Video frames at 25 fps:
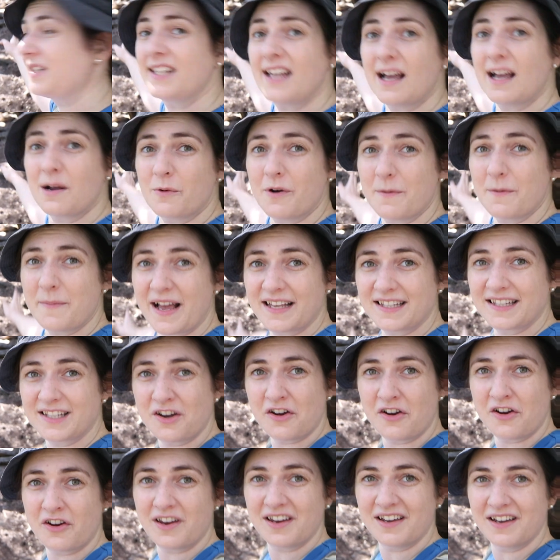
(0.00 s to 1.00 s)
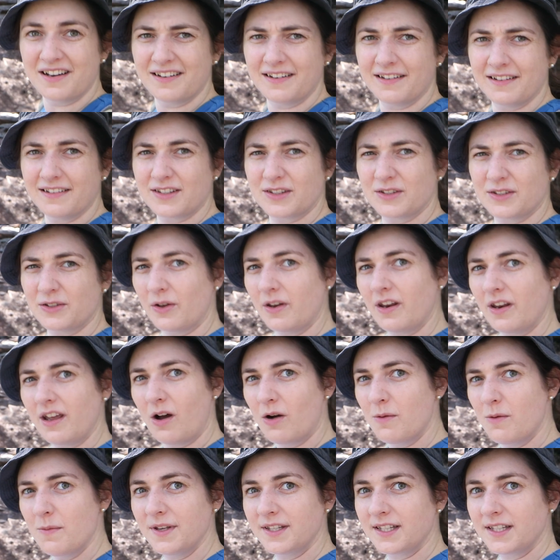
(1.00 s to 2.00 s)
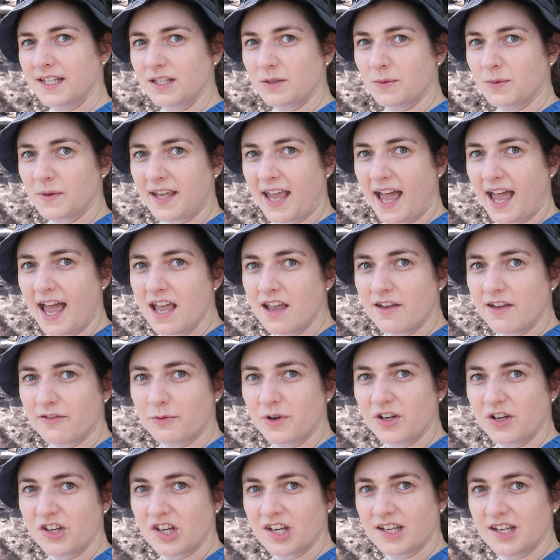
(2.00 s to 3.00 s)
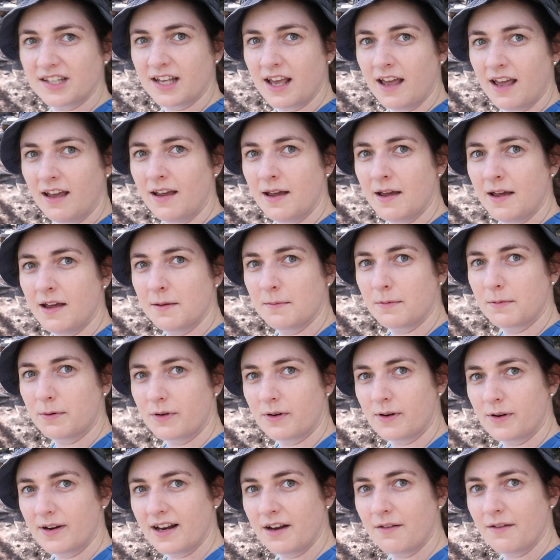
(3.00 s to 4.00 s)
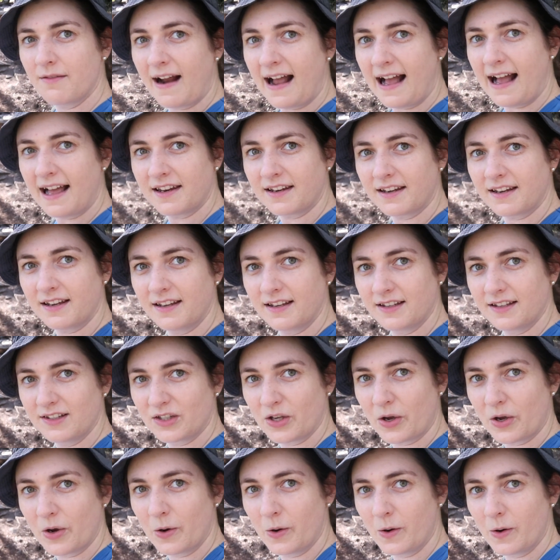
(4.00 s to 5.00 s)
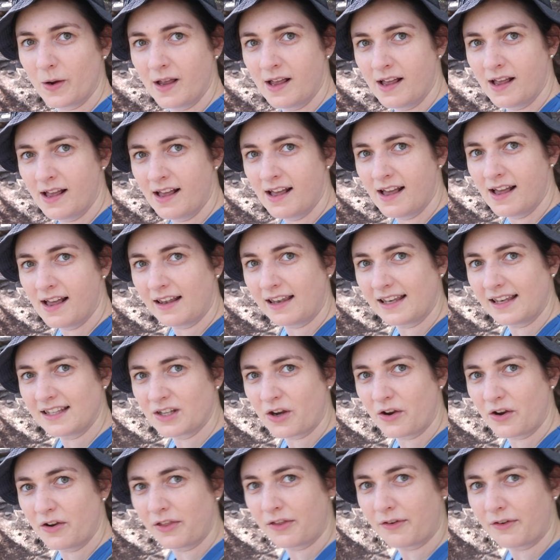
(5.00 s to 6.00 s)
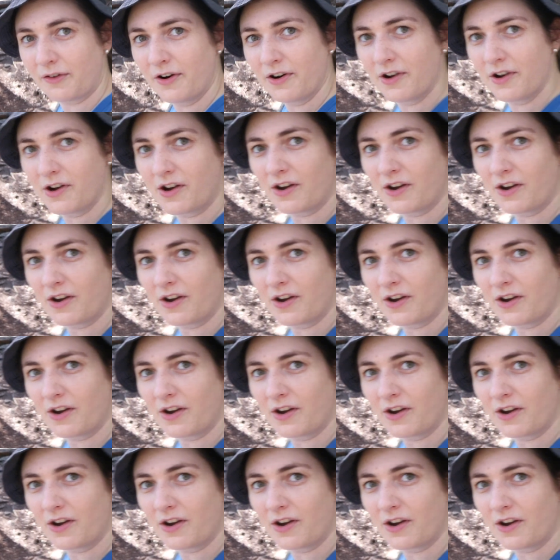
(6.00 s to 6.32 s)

like we're about to go sort of almost into a cave, which is pretty rad. So let's go through.